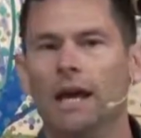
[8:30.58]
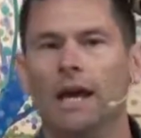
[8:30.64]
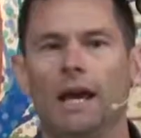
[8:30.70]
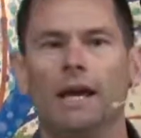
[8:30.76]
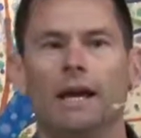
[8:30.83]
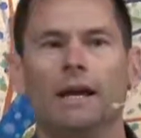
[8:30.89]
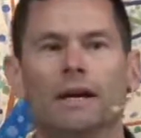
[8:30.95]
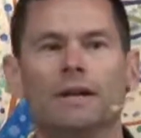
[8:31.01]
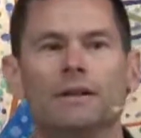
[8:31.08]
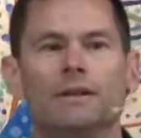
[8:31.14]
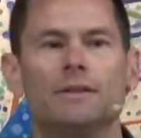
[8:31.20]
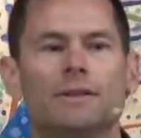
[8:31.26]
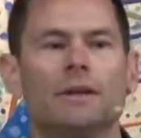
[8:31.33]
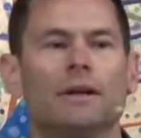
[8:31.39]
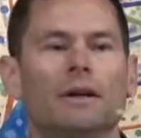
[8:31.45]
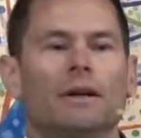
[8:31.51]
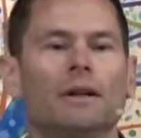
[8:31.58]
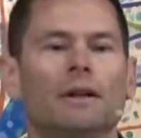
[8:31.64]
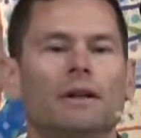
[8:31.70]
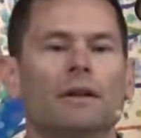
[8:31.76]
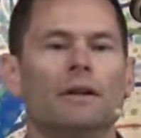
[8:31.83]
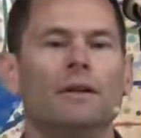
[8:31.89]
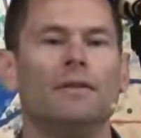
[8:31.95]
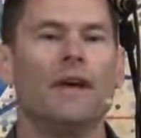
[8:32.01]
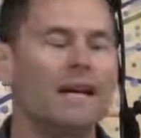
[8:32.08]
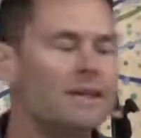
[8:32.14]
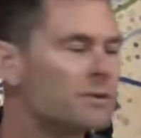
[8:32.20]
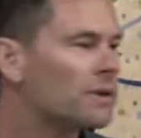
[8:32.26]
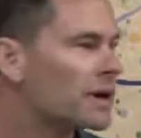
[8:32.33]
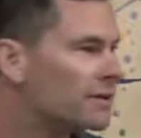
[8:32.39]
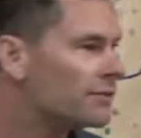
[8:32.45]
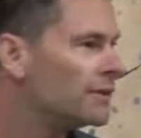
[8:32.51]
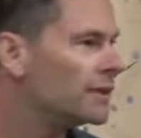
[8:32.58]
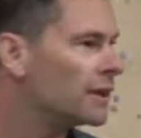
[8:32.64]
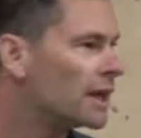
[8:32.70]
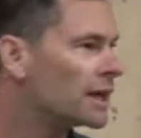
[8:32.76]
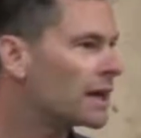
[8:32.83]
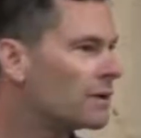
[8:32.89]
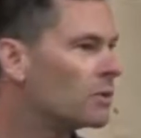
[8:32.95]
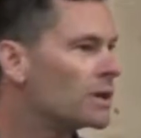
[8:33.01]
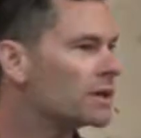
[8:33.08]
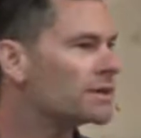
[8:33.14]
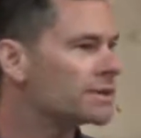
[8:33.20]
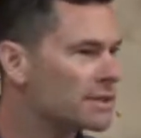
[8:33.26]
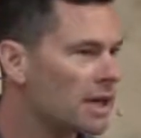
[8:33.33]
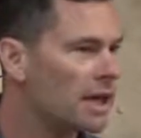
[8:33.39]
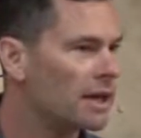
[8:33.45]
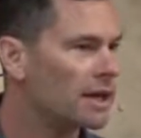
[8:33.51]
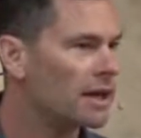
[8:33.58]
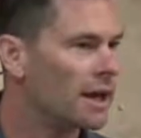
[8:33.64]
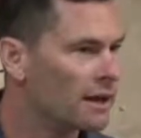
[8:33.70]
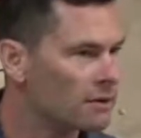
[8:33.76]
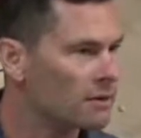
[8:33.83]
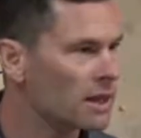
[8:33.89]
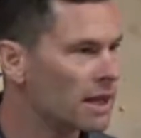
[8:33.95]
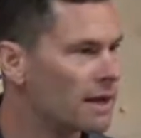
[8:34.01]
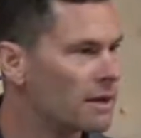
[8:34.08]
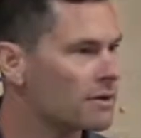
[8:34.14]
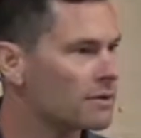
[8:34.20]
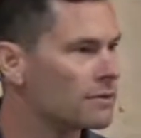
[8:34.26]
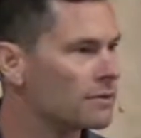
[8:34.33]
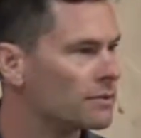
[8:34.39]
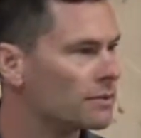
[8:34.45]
And that's what I feel like I want to say out loud.